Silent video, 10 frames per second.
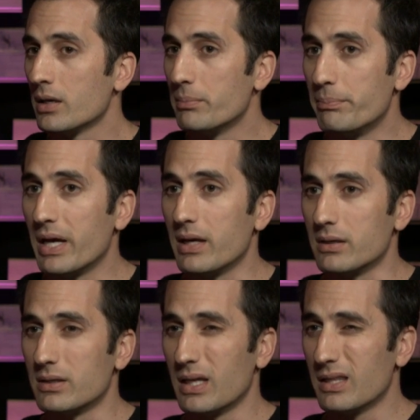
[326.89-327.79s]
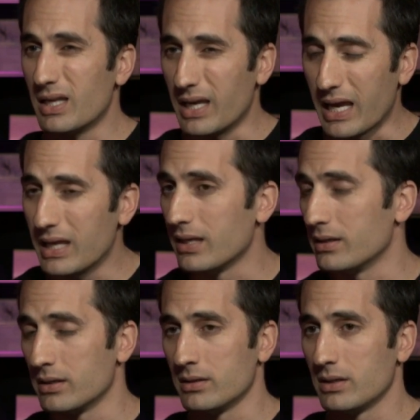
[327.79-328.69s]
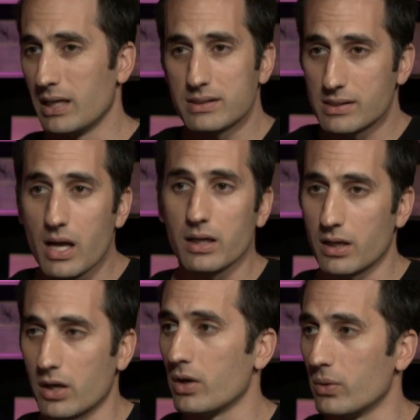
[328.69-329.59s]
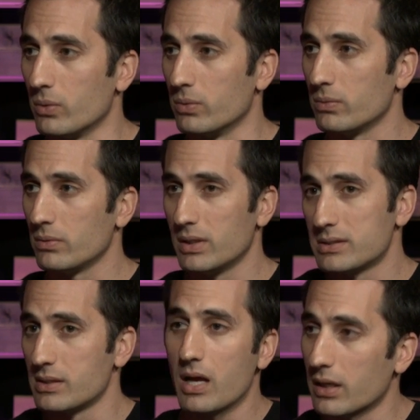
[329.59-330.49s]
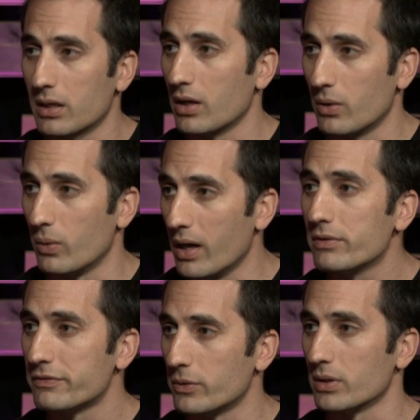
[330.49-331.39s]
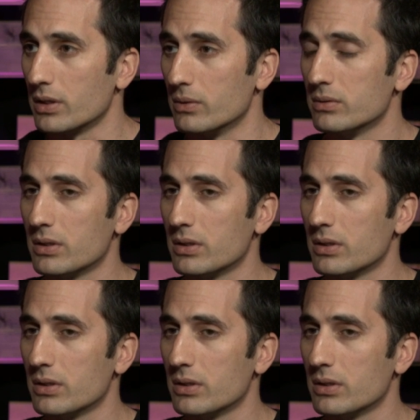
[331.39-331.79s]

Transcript: but in the end, it's not going to go it's not going to go well for you.